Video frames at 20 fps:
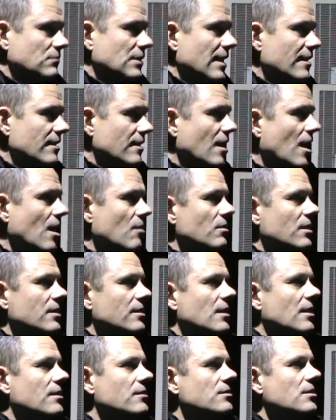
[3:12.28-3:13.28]
There
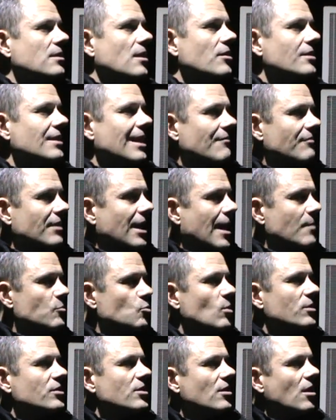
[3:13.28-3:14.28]
you go. You'll have games
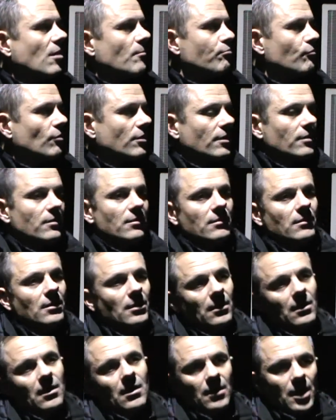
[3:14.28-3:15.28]
when you're not brilliant
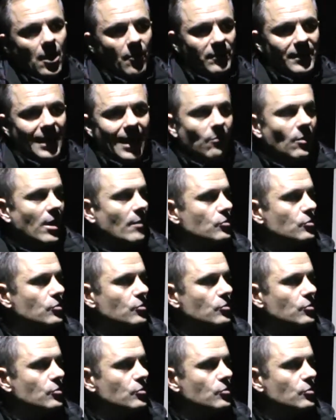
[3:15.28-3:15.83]
going that way.